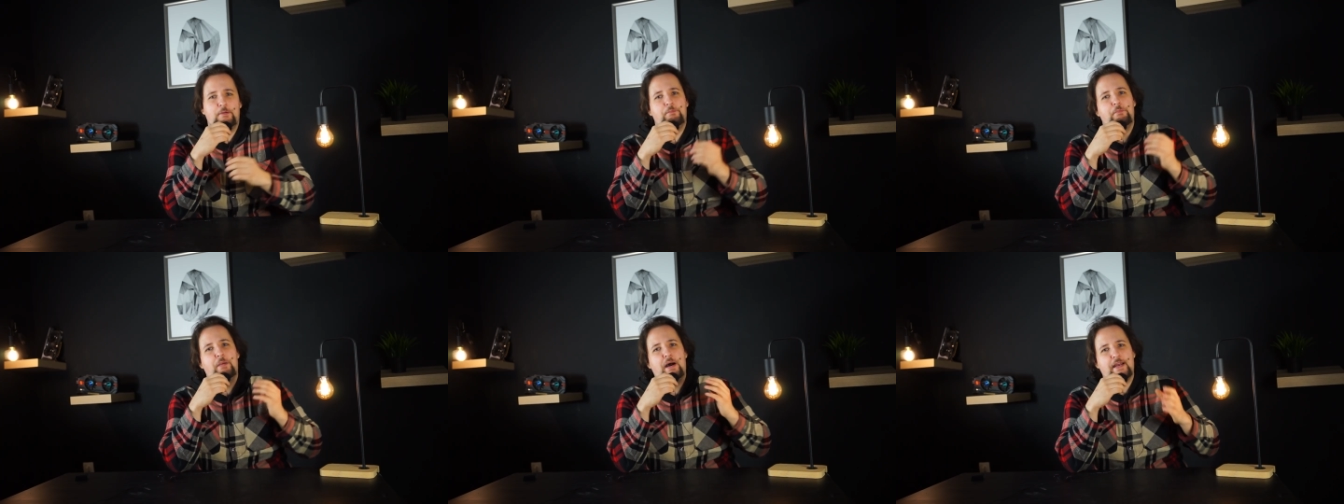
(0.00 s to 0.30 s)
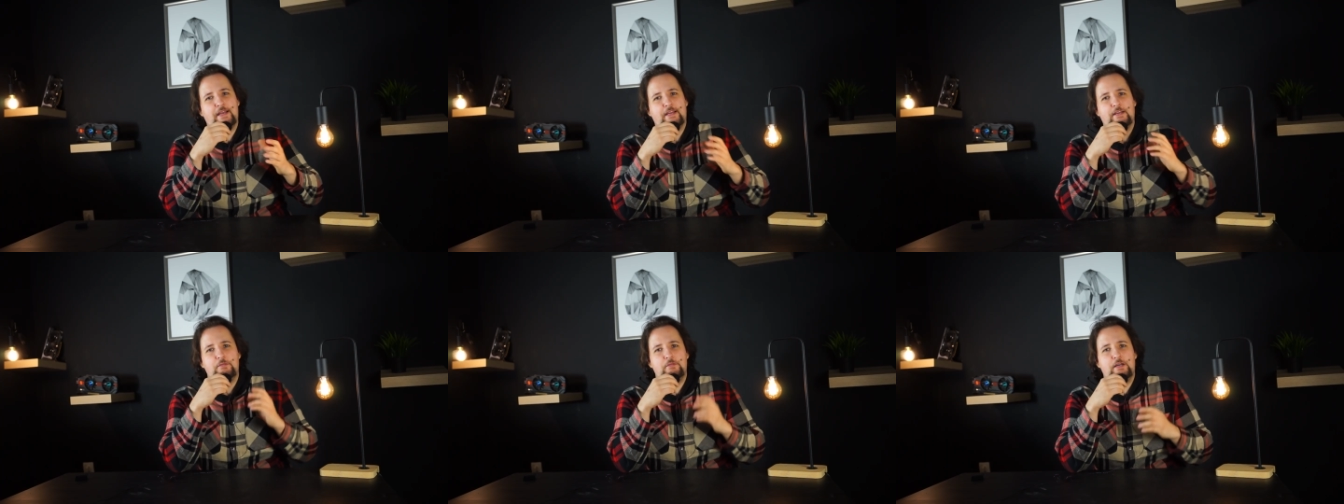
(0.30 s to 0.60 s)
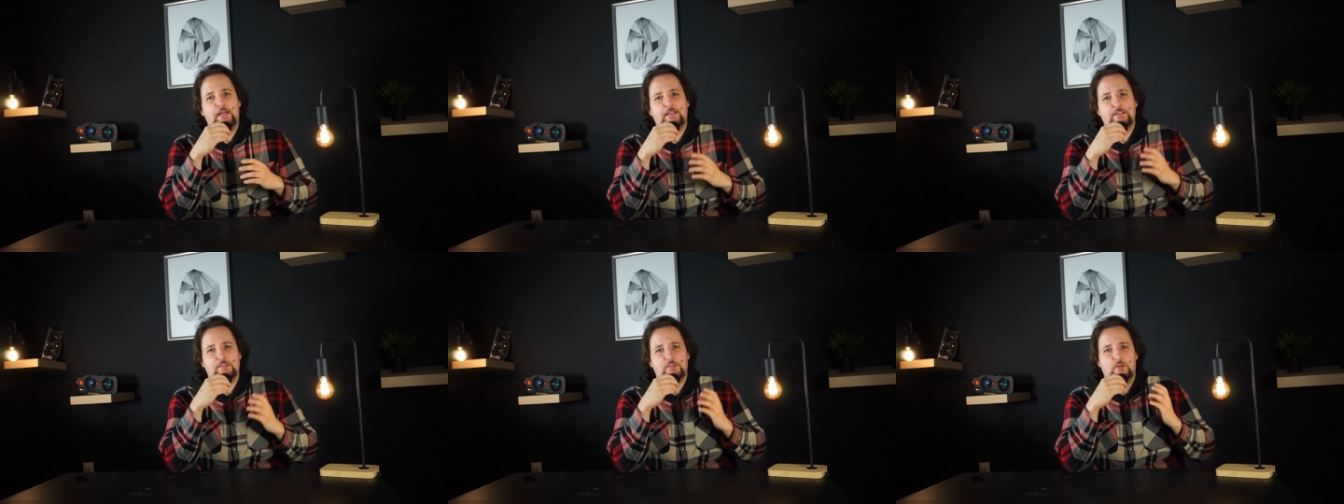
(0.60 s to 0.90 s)
by
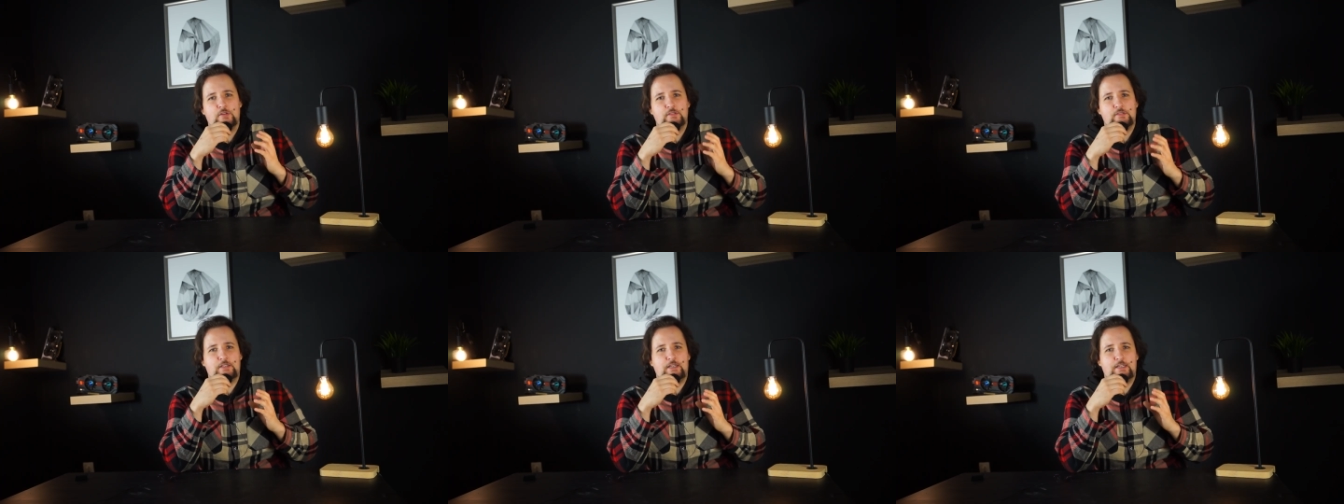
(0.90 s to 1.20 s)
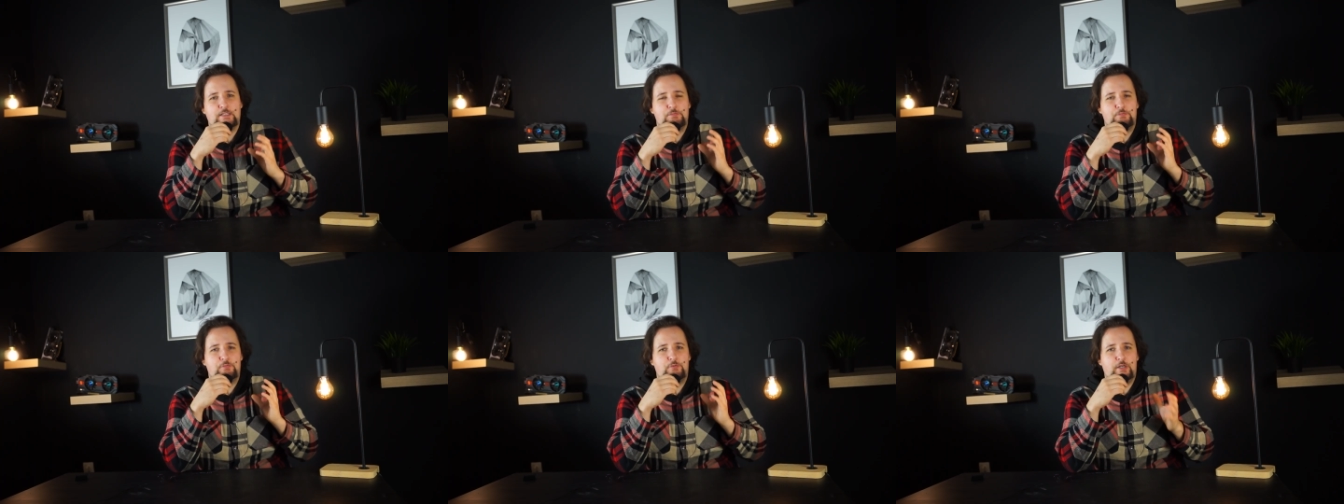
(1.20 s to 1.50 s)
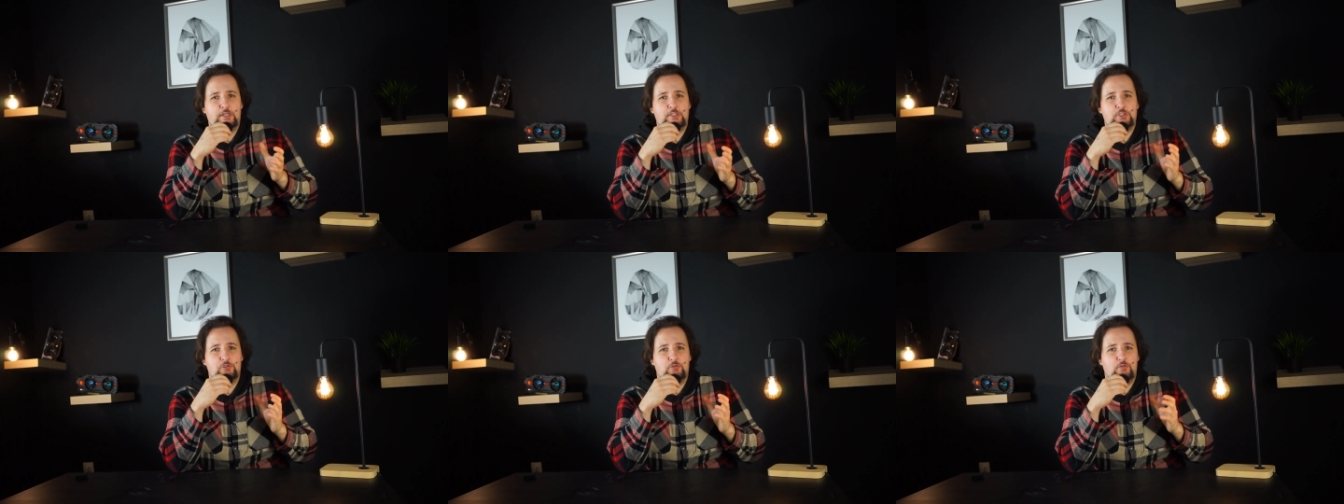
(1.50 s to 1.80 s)
exhaust gas
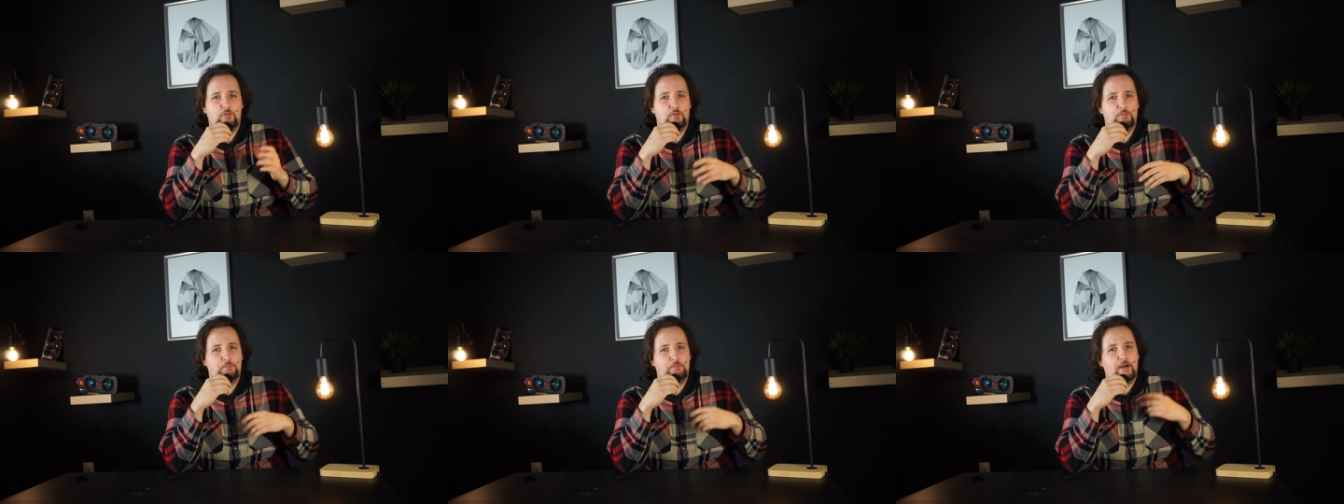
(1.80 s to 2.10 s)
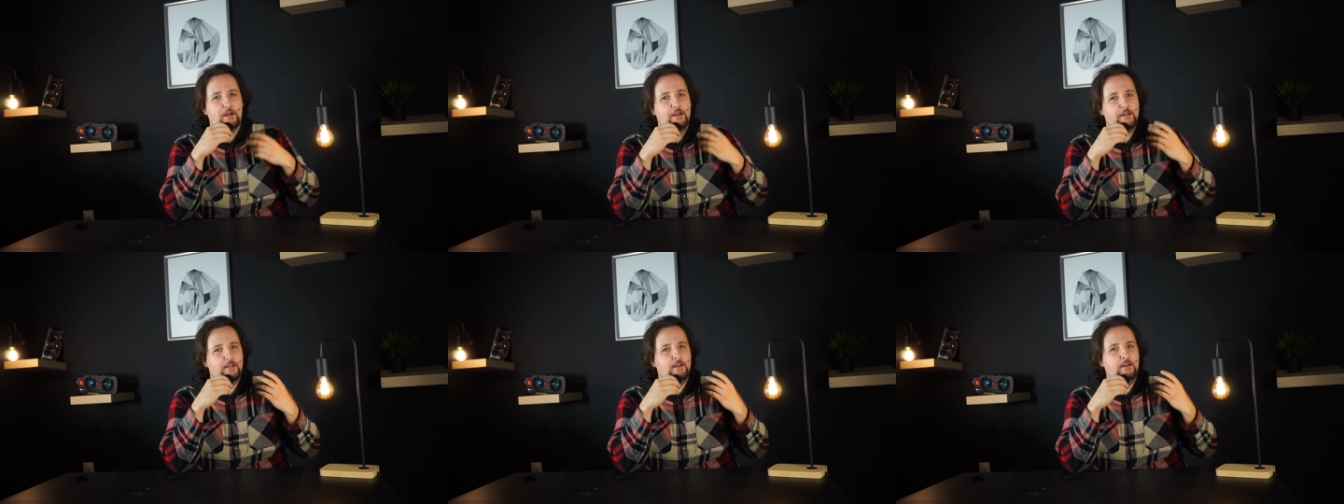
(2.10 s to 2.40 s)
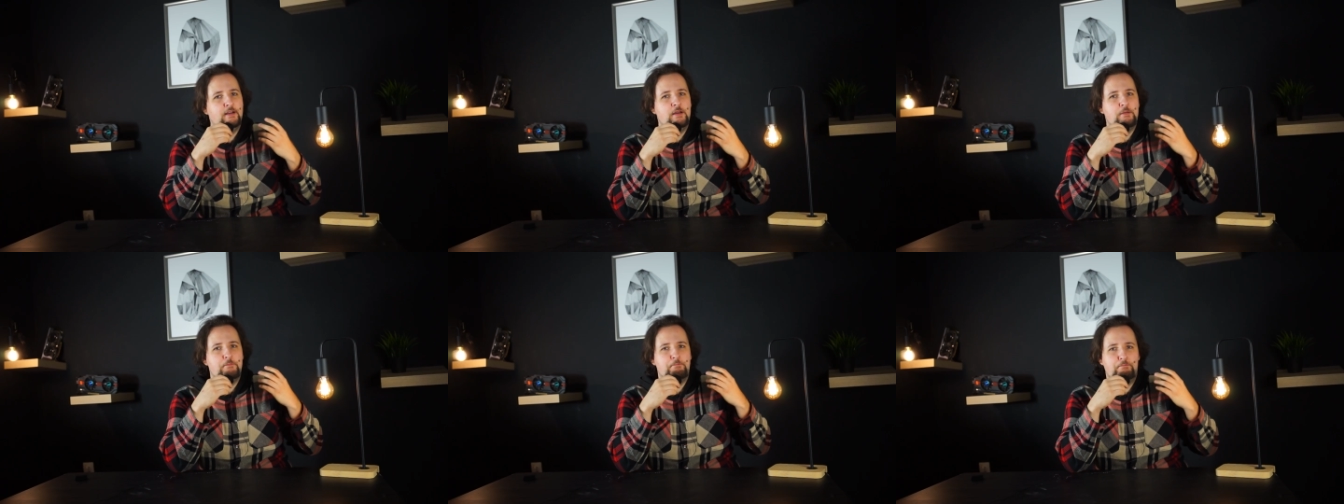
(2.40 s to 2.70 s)
pressure or by
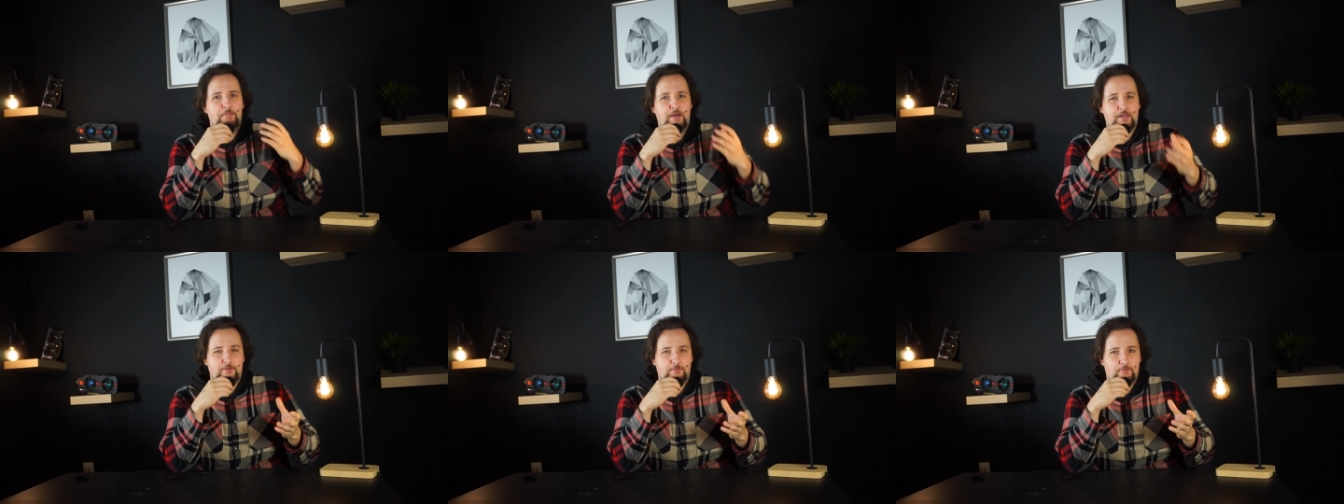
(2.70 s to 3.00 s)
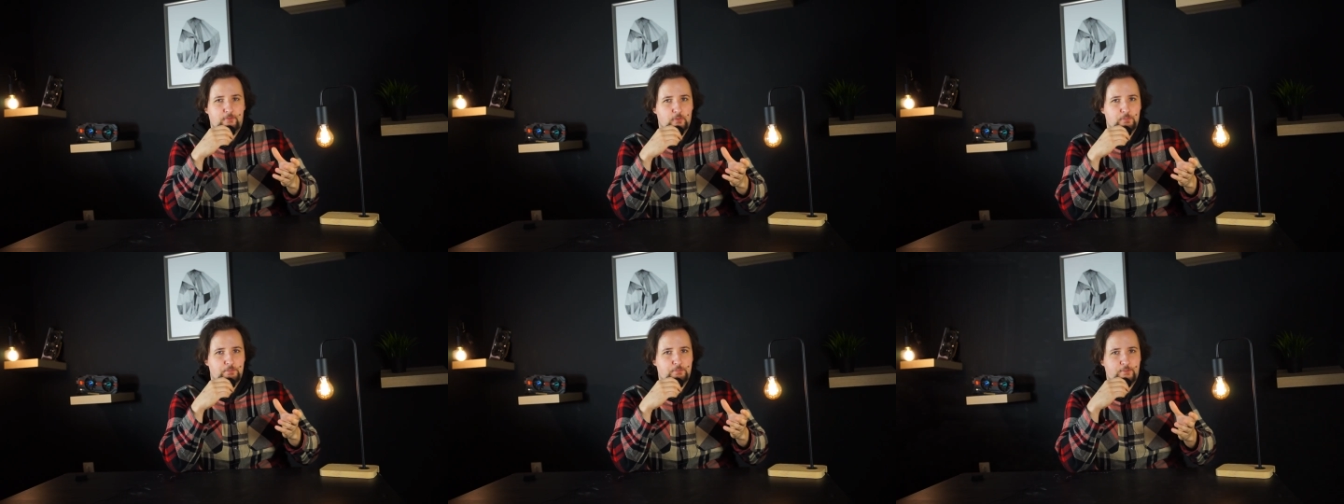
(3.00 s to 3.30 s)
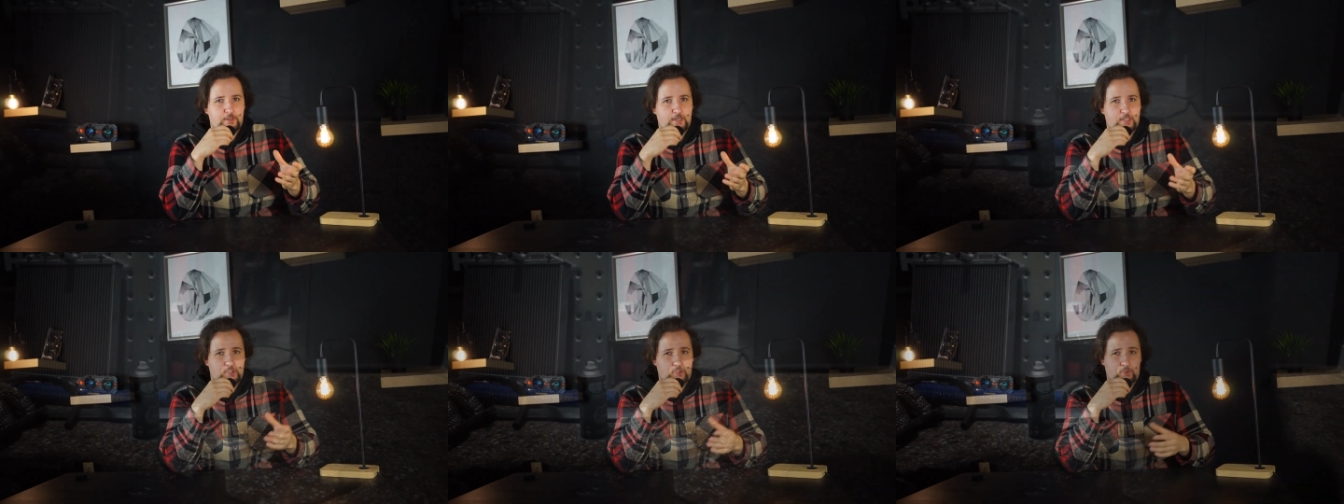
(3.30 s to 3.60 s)
manifold
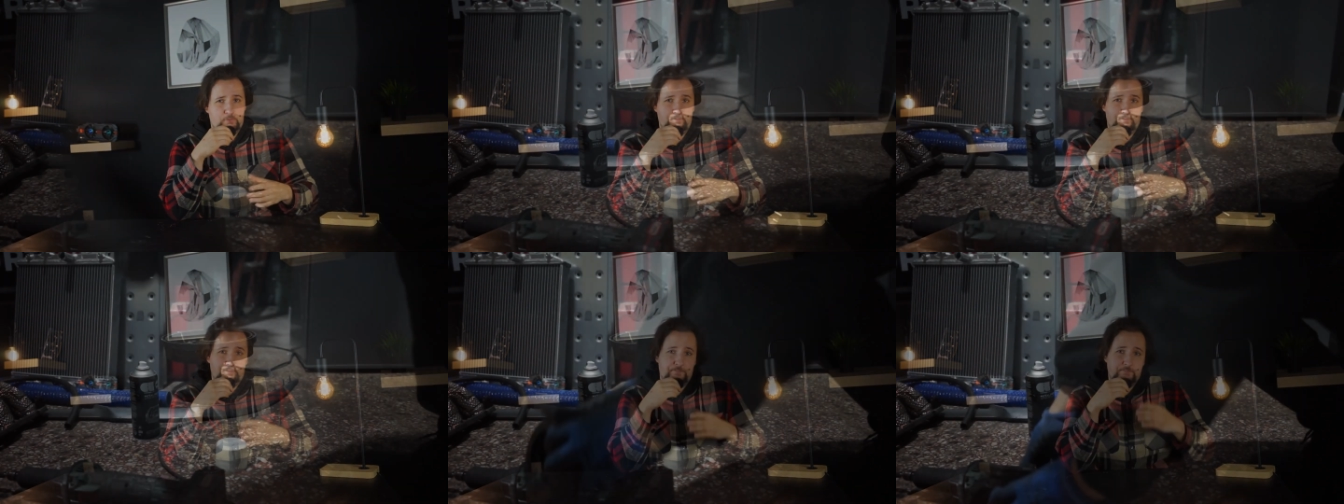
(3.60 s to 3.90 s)
pressure.